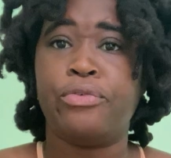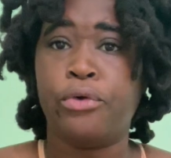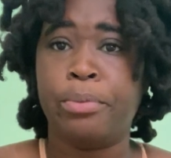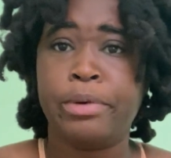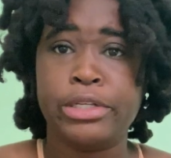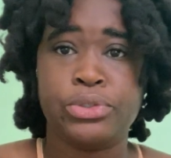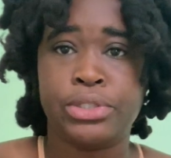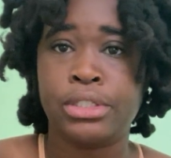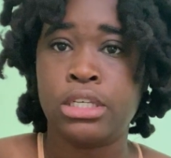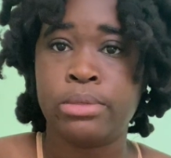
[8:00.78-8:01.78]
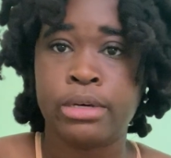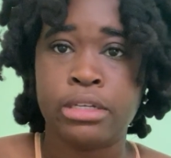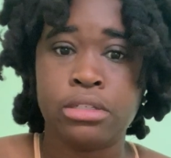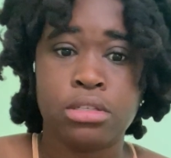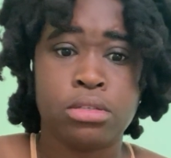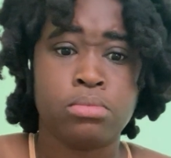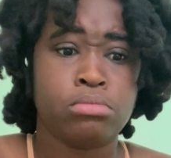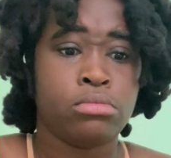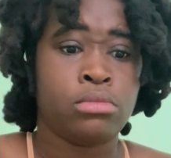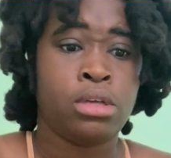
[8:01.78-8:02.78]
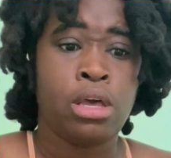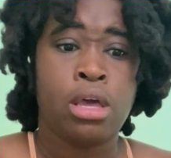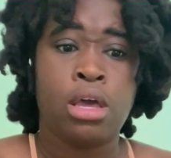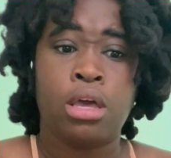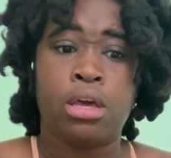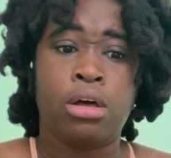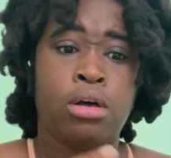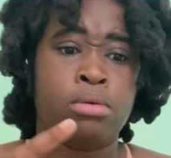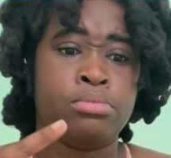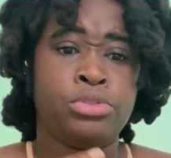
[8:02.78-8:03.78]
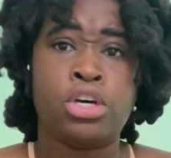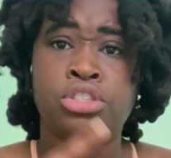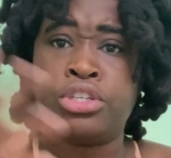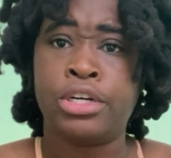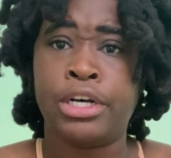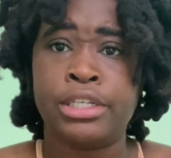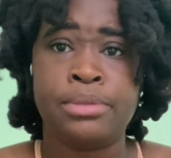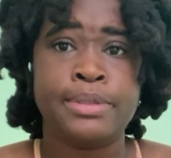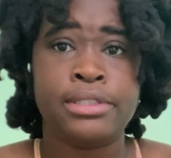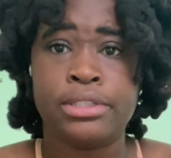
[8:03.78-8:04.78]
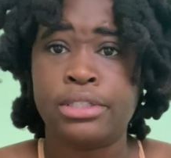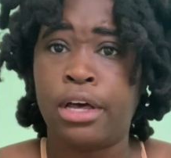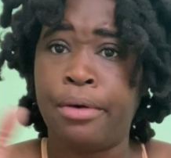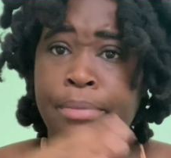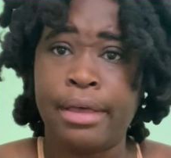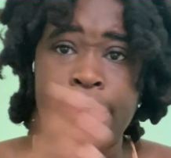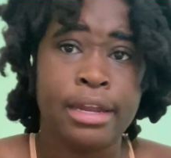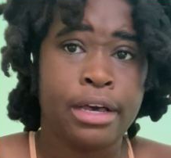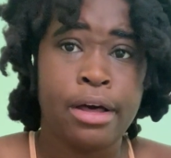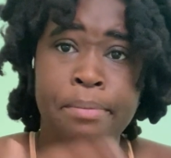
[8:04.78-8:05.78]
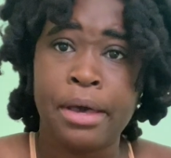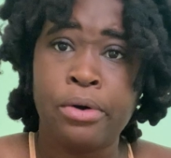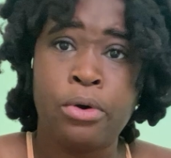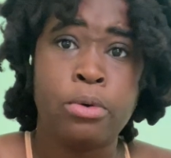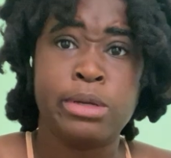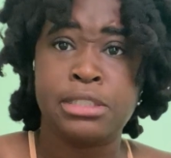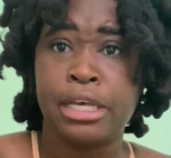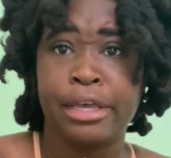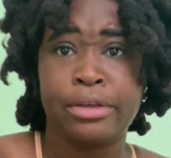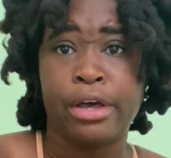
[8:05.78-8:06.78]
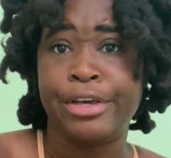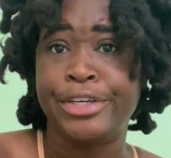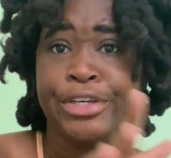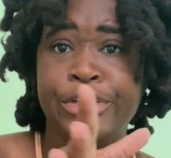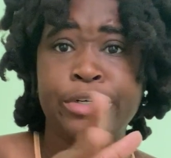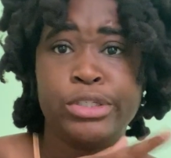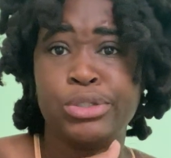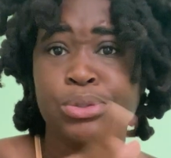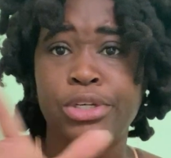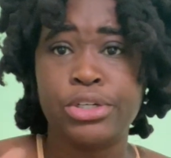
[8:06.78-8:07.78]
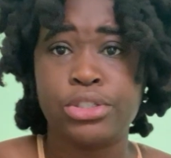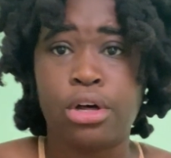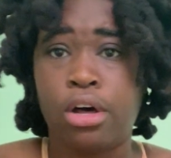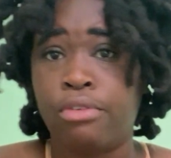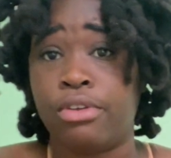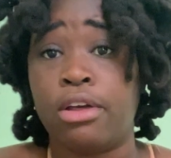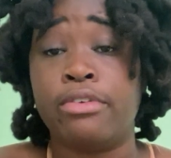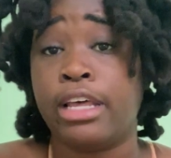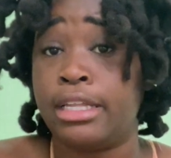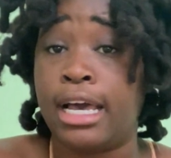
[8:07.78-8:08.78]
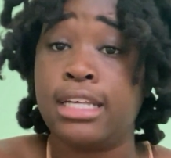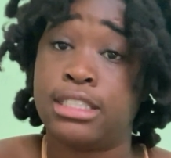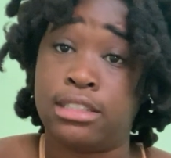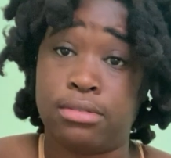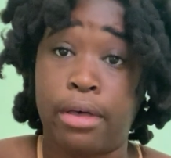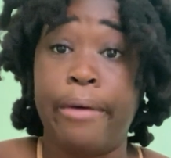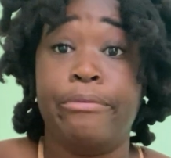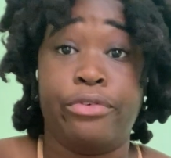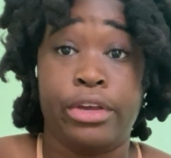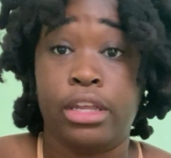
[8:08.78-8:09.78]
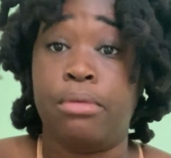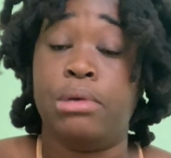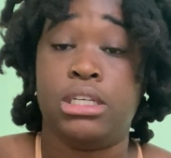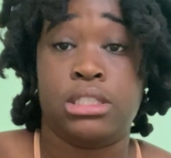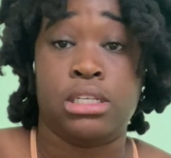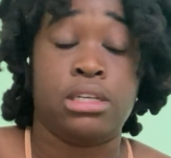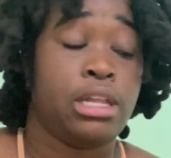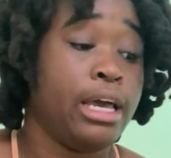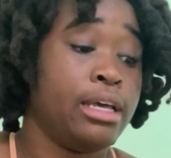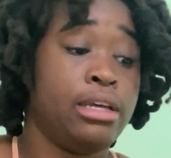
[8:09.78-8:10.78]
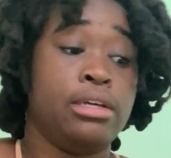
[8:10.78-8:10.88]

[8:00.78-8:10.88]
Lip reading: 4 months or 6 months, talk to their husbands, come back home and take a year or 2 years off. And I was like, that's a freaking amazing. Like,